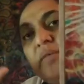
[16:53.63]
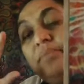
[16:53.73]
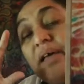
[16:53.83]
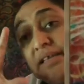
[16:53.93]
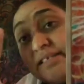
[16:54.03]

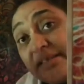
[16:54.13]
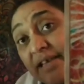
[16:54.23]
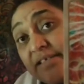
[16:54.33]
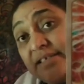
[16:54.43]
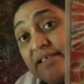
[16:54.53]
But it's
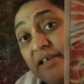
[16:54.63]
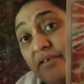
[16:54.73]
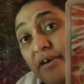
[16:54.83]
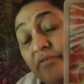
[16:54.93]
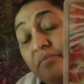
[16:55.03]

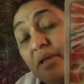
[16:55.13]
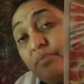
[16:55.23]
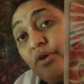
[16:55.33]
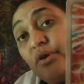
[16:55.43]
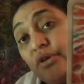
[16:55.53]
necessary.
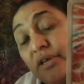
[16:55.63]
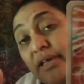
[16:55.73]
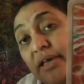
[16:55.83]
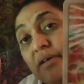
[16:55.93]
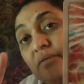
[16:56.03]
Remember
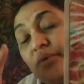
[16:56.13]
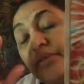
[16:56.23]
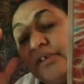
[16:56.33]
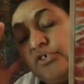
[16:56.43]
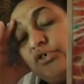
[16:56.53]
earlier with
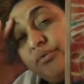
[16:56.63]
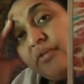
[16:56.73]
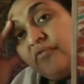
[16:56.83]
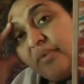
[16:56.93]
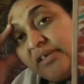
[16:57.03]
the
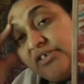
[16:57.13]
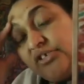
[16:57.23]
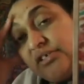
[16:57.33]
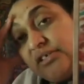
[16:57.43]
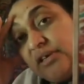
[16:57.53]
intuitive
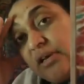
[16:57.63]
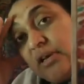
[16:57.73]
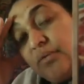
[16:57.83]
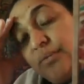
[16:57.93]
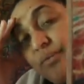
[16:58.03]
messages,
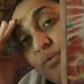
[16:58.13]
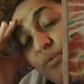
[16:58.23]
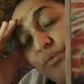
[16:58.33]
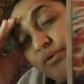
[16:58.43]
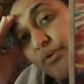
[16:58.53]
we
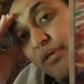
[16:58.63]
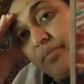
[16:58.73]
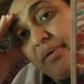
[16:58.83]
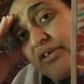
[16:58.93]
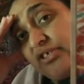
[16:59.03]
were talking
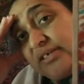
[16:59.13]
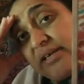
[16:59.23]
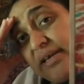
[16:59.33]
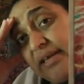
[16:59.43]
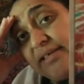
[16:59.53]
about just a
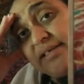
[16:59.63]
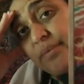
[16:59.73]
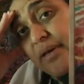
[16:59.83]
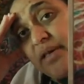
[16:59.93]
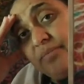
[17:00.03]
clean
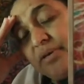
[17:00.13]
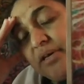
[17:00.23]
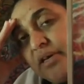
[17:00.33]
sweep.